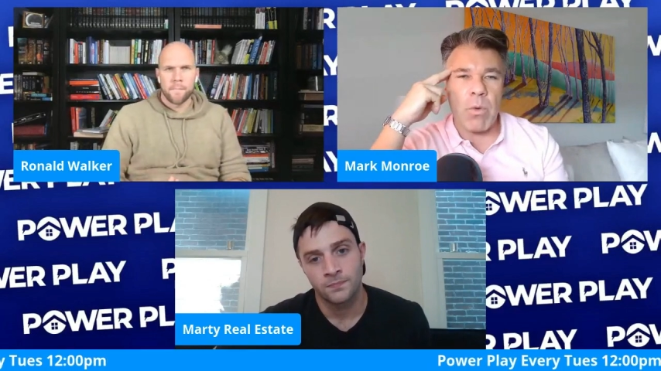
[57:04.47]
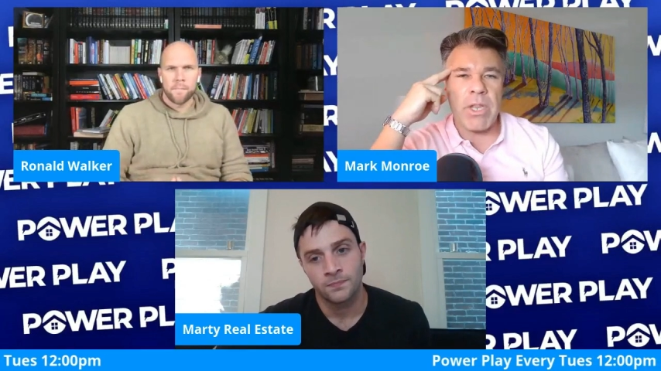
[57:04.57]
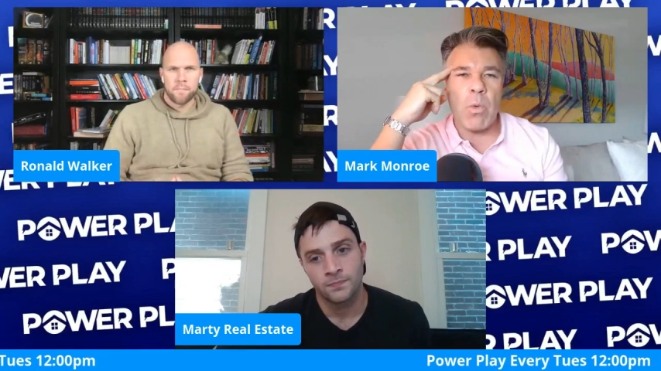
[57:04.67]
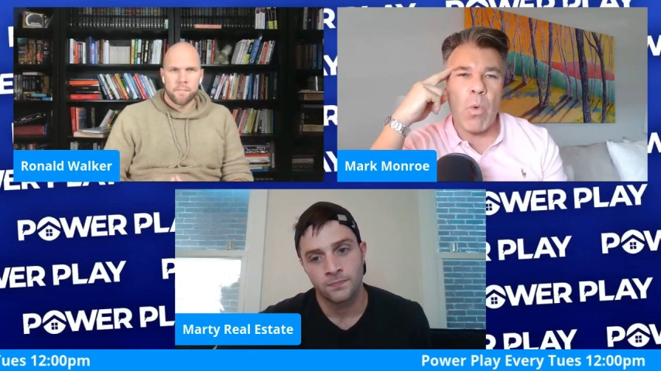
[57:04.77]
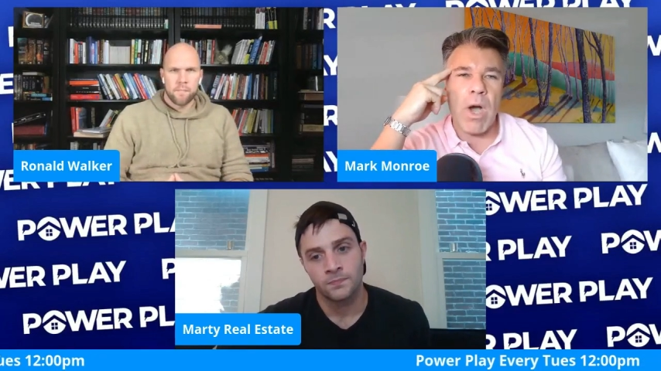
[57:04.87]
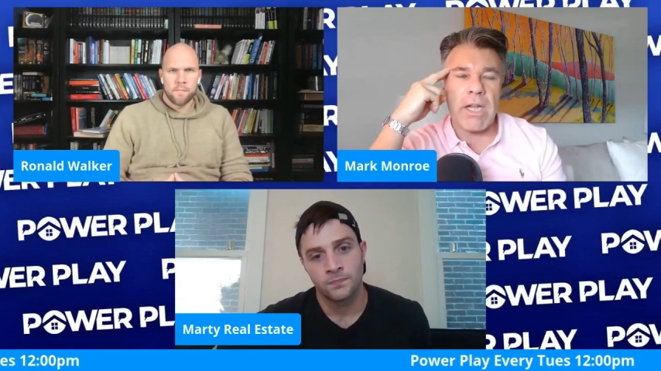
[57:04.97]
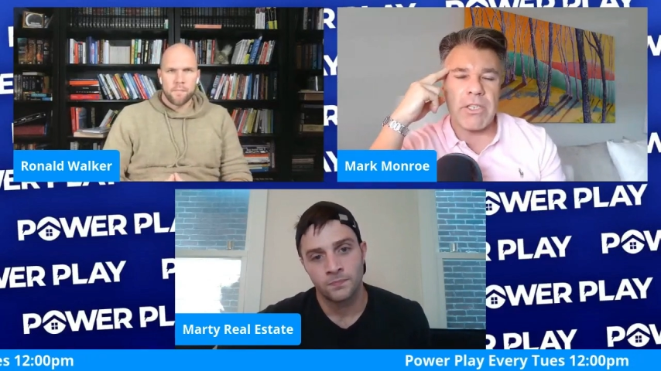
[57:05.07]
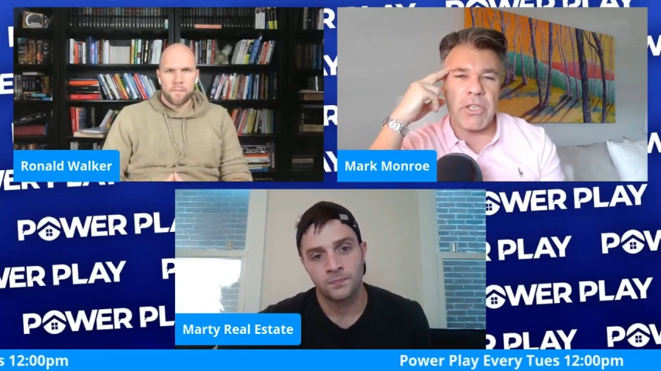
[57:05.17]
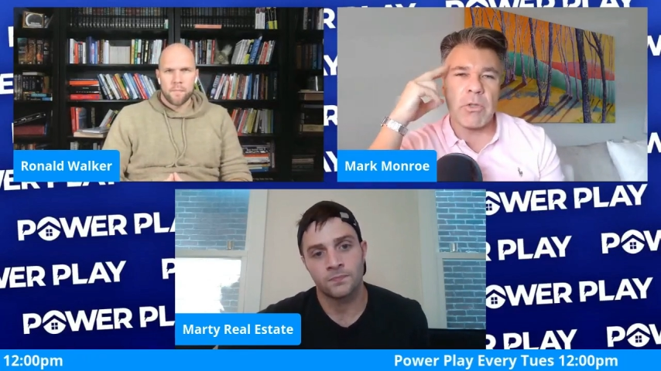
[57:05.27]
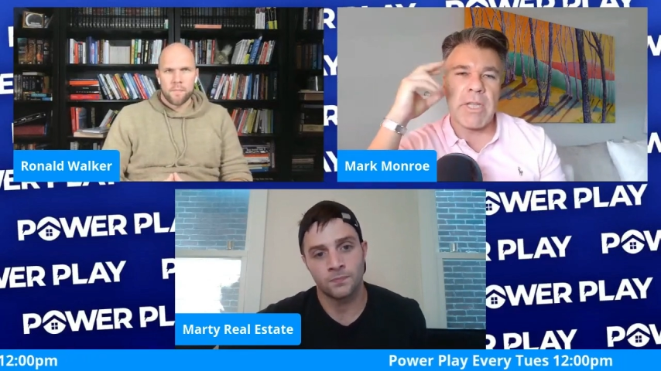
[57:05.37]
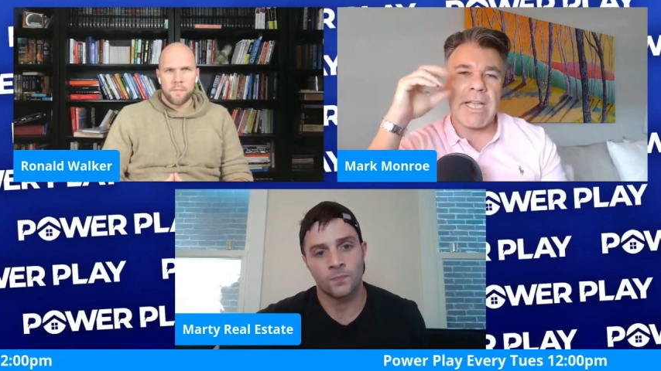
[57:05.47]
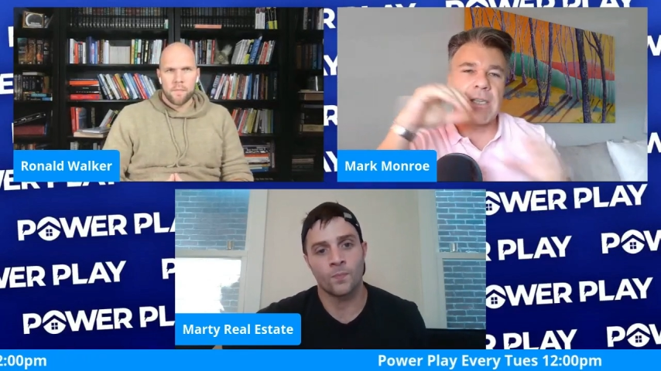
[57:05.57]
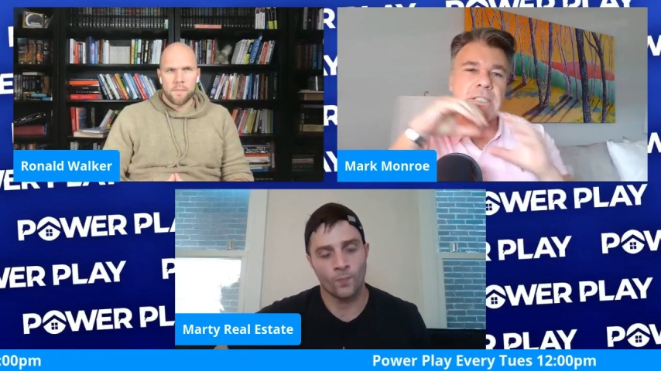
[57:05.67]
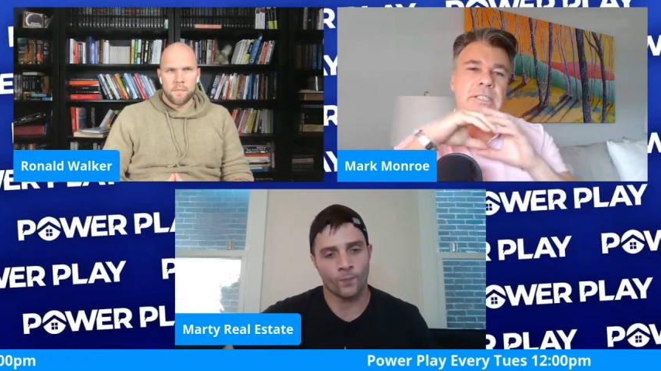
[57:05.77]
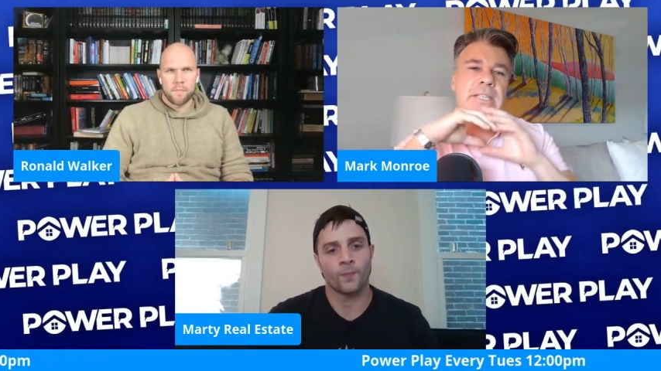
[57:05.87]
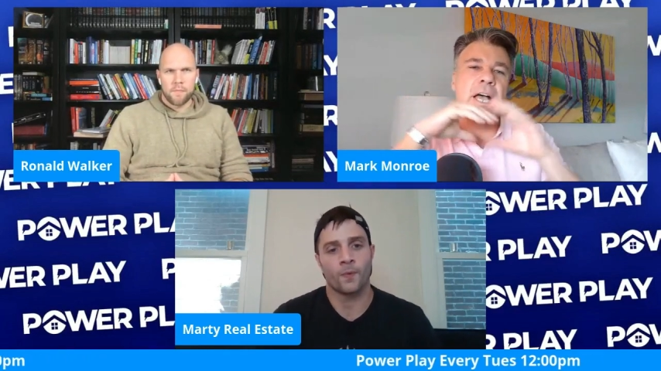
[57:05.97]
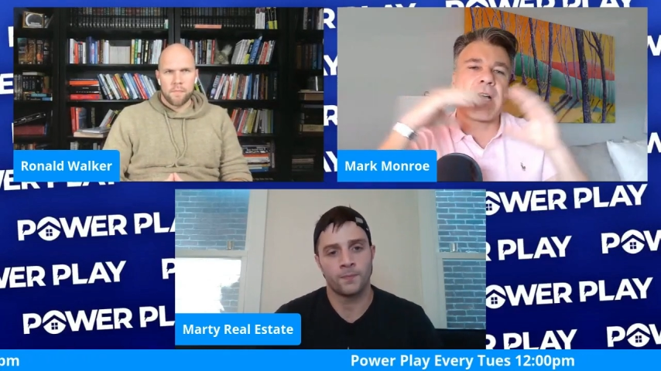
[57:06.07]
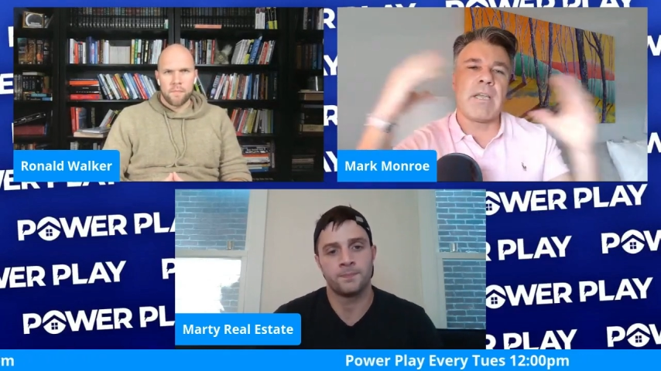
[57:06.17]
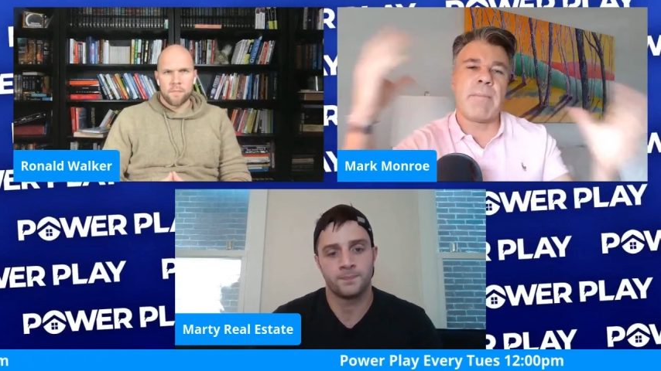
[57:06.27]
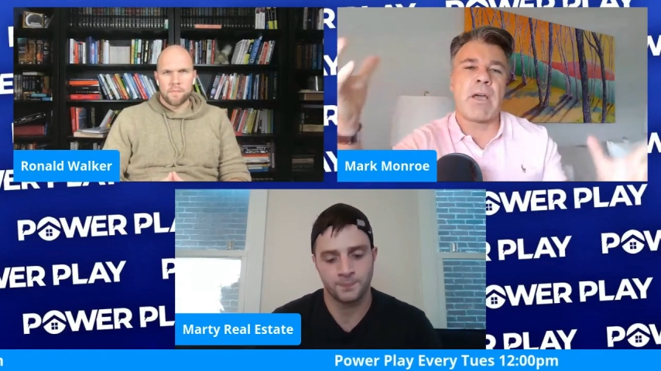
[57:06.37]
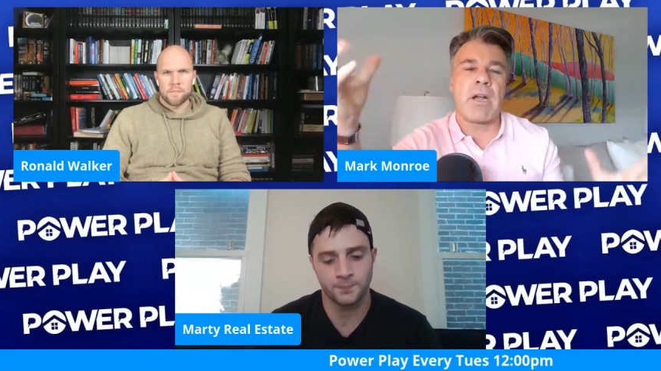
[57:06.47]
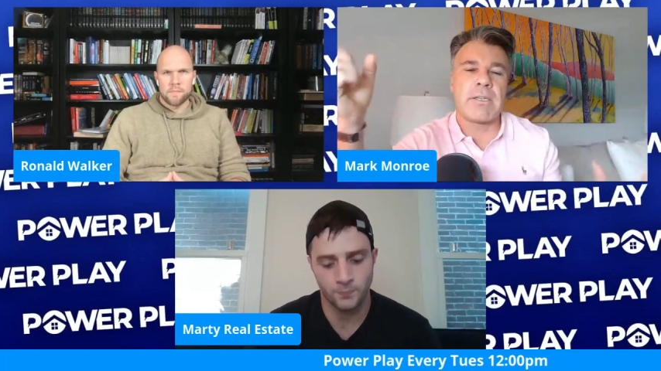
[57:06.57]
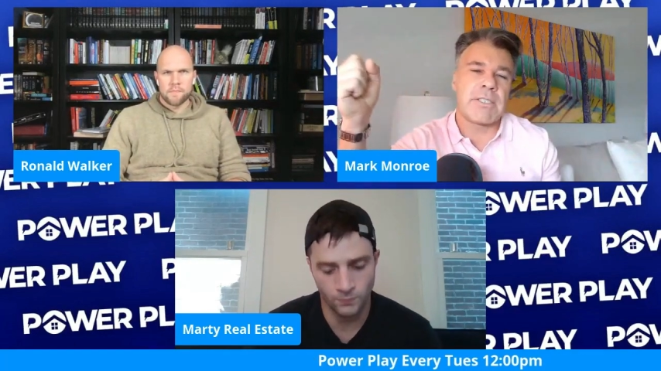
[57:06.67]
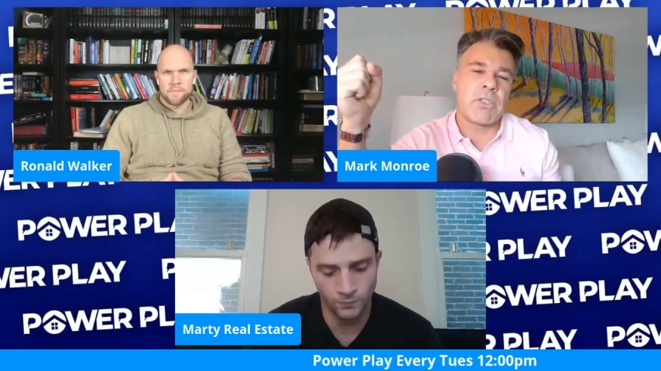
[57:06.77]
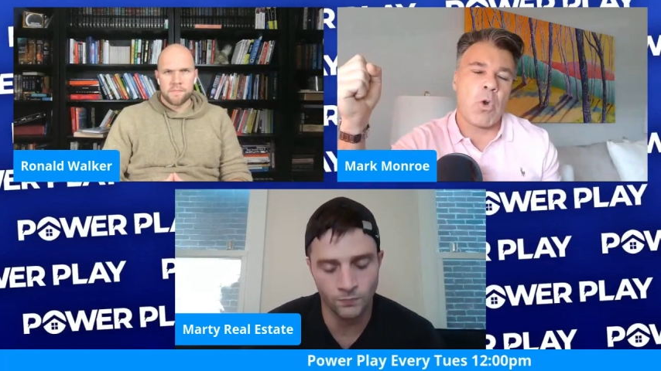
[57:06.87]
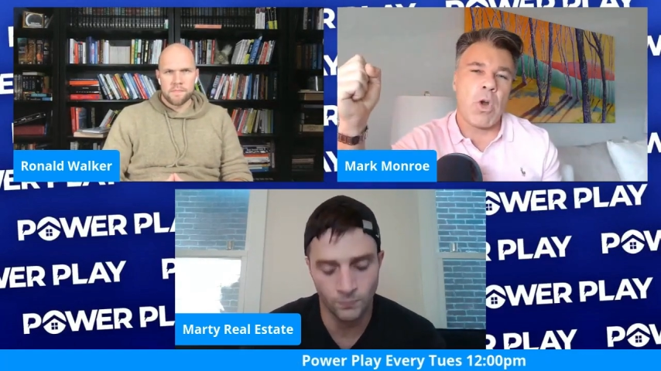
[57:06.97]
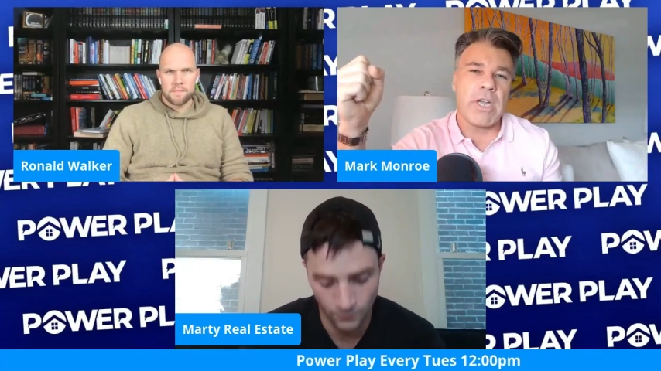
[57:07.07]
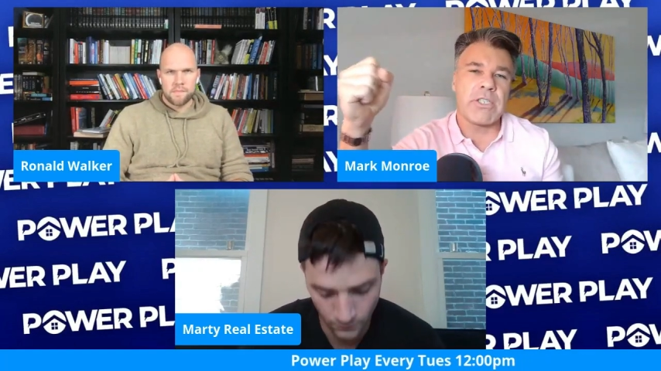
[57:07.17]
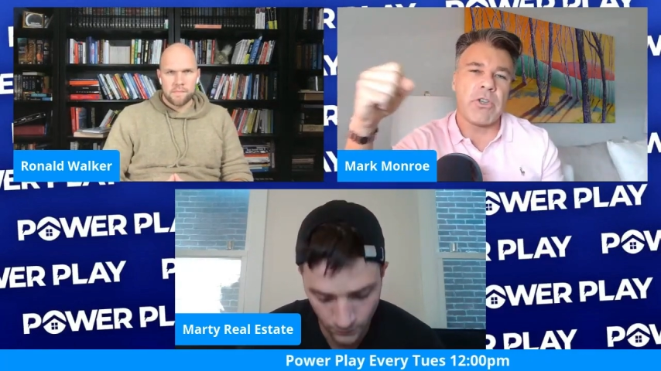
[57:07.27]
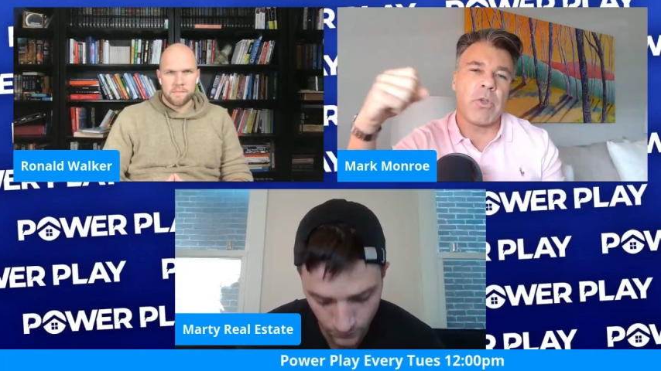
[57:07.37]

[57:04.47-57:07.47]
Speaker 1: What do you want? Do you like us just talking about our stories, or do